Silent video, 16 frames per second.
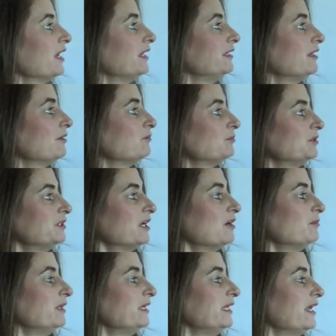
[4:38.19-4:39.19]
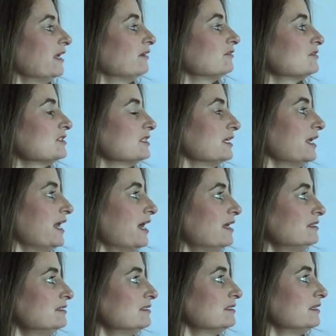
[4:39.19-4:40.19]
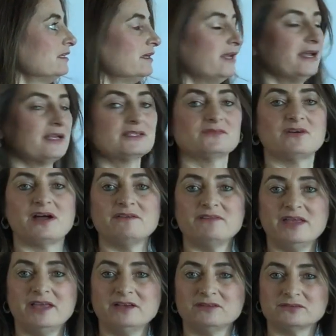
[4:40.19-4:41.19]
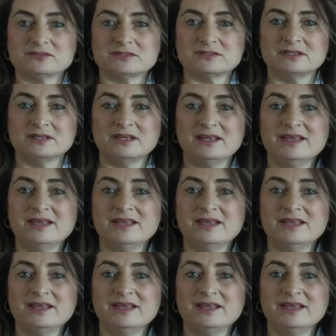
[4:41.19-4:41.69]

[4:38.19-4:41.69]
I numbered how many angles it has, and it has 5 angles.